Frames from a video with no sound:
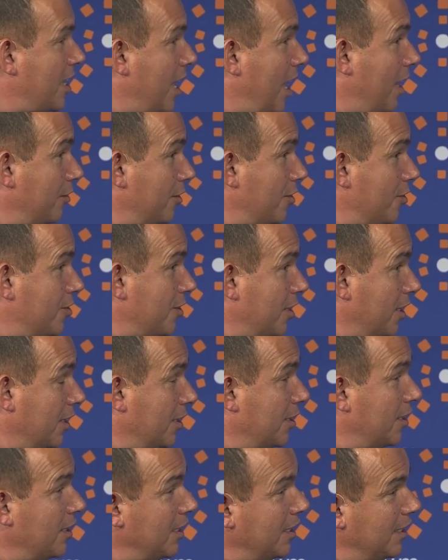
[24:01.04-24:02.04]

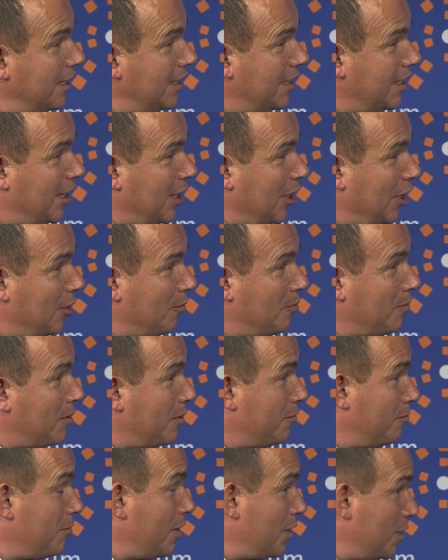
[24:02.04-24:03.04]
Alderstein,
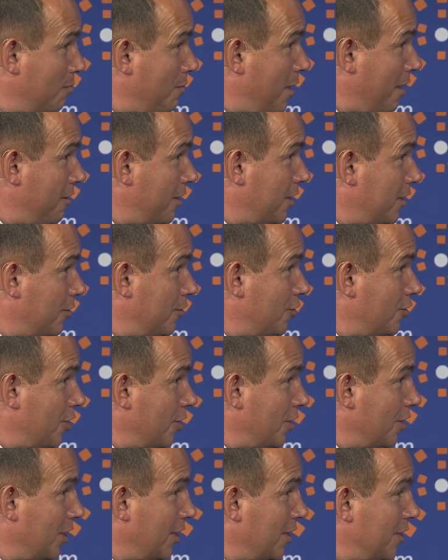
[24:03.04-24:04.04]
an American
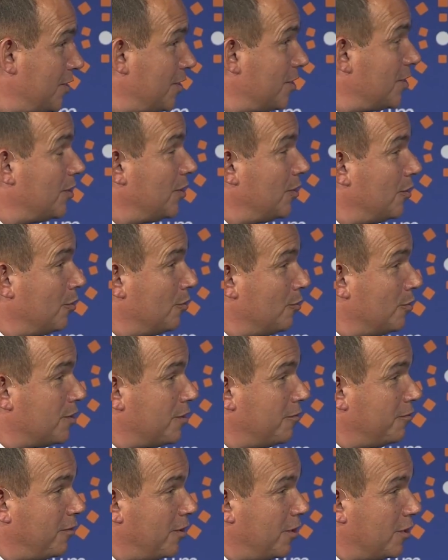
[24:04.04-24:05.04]
journalist who was
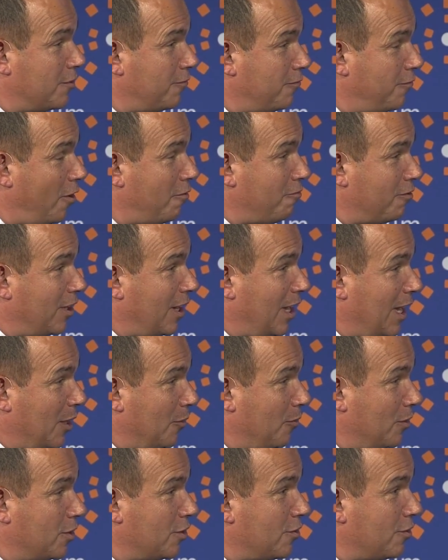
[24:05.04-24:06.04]
the first
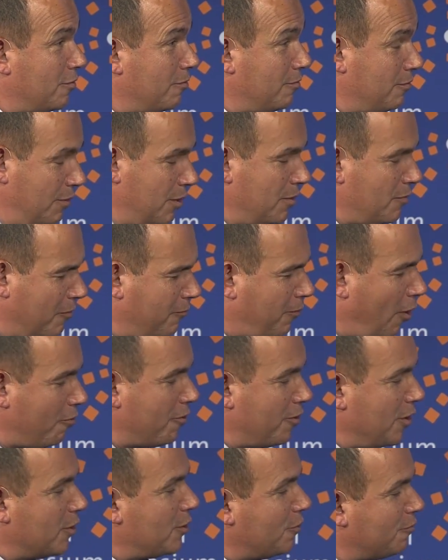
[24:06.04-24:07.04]

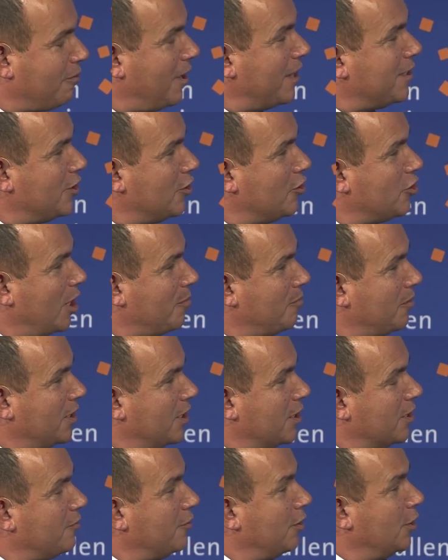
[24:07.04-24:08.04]
foreigner to write in
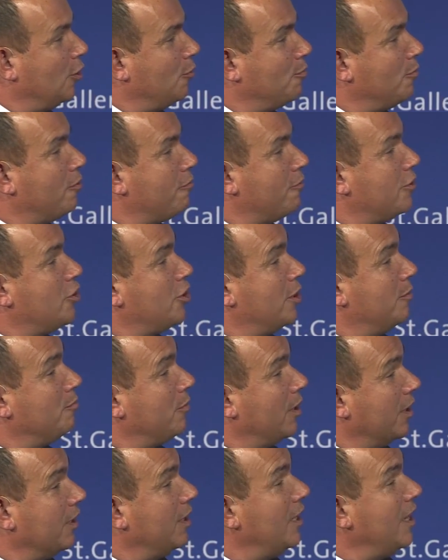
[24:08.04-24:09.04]
Japanese for the Yomiuri
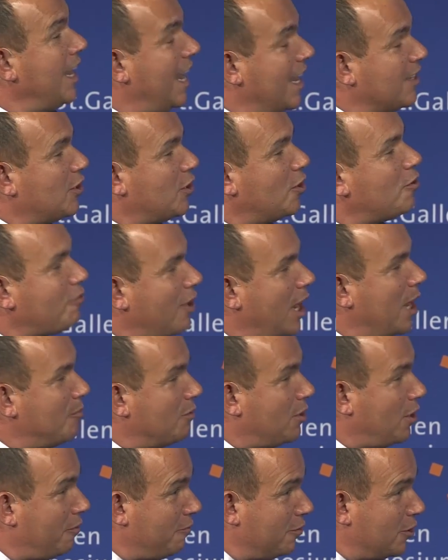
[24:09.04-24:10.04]
Shimbun, as a crime
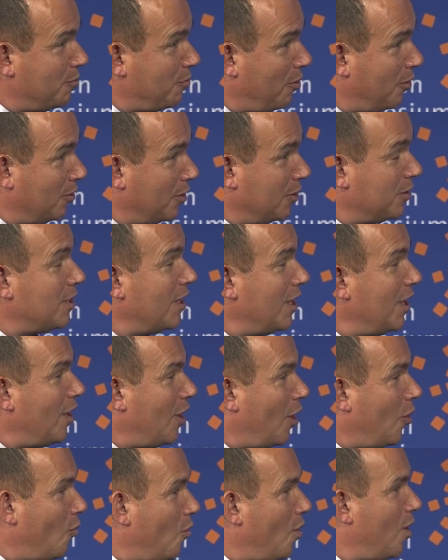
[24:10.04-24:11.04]
correspondent,
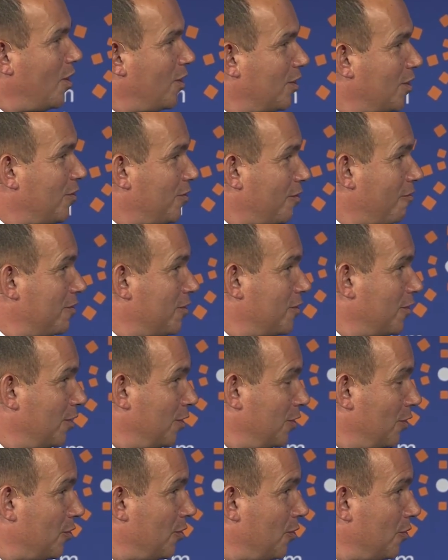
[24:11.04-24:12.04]
a world authority on
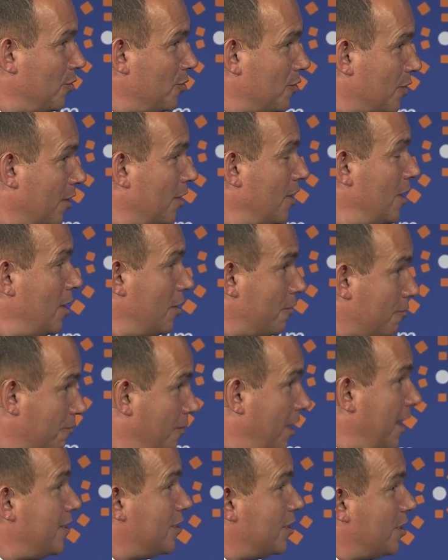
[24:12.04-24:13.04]
the Yakuza,
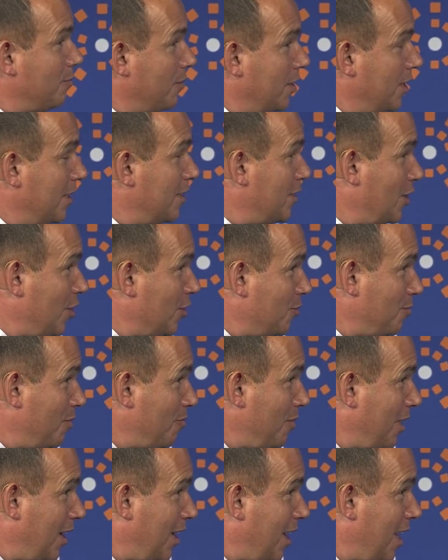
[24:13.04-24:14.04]
writes to me and tells me
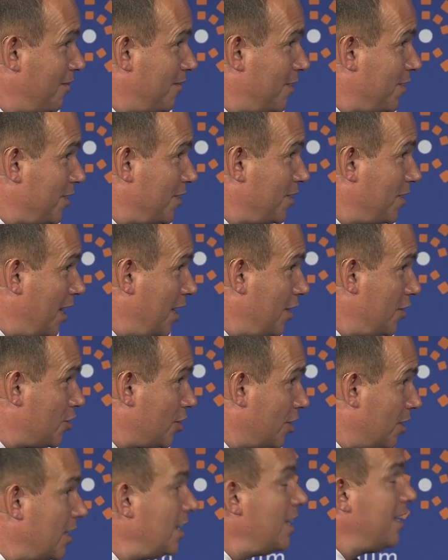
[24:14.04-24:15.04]
my life is in
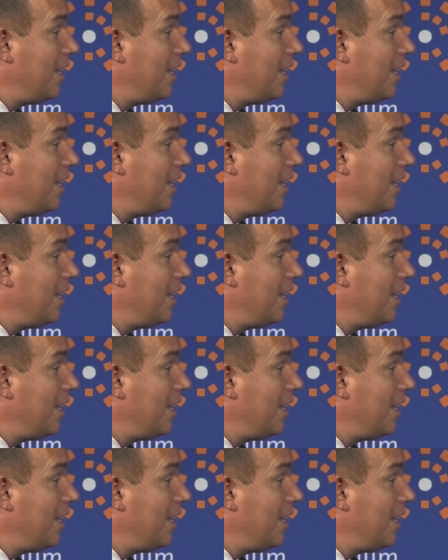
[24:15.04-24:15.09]
danger.